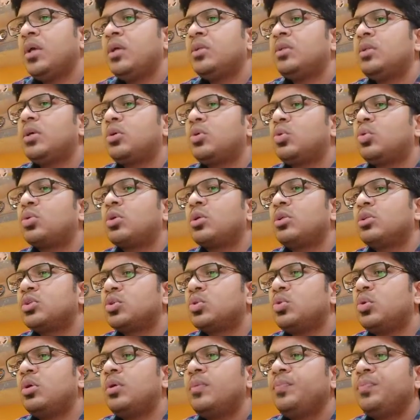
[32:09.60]
The total
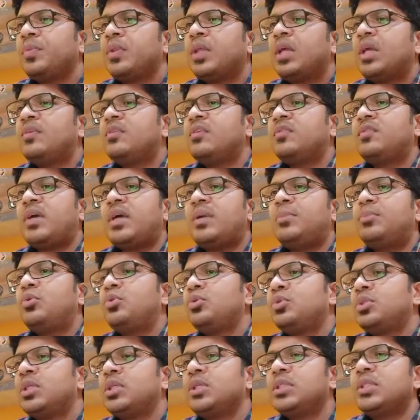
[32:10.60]
score, if the
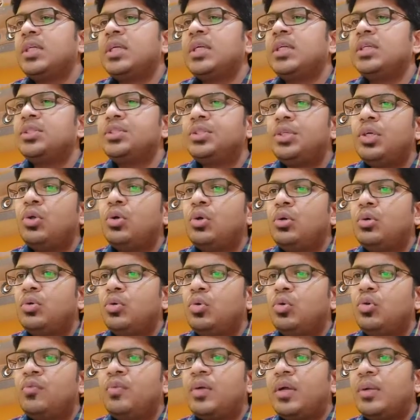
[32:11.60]
fibrosis is 0,
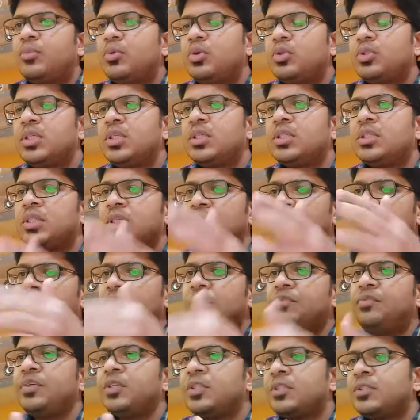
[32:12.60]
no fibrosis.
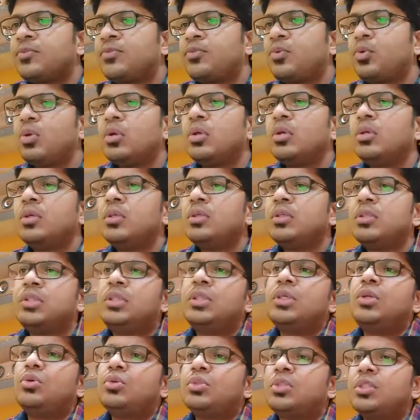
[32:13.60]
If it's 4,
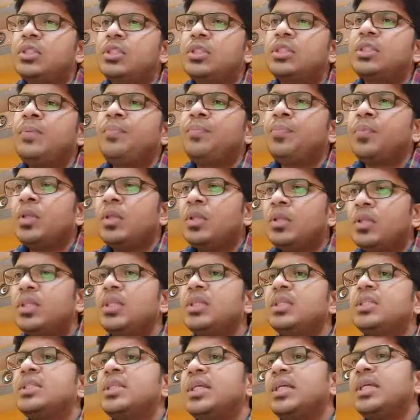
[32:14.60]
cirrhosis.
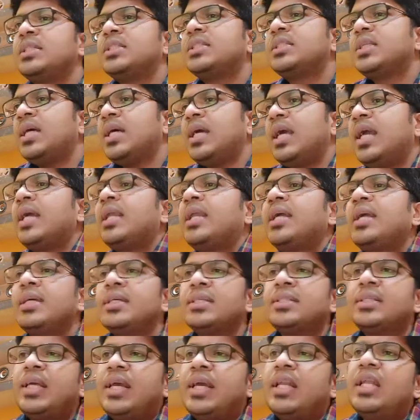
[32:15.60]
This is the
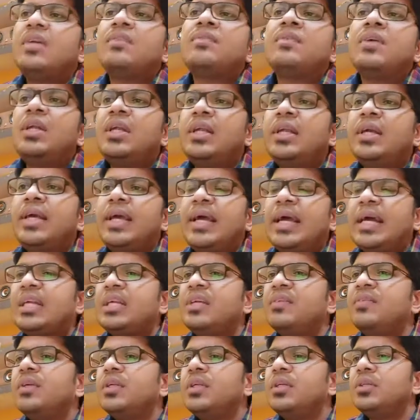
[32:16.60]
NAS-NAFLD
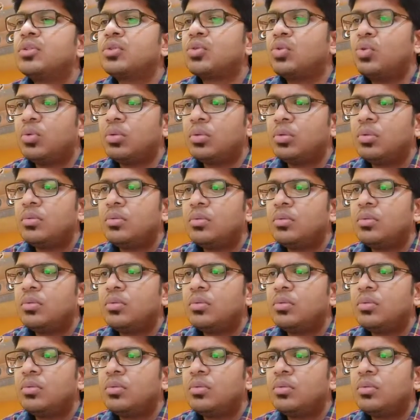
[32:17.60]
activity score.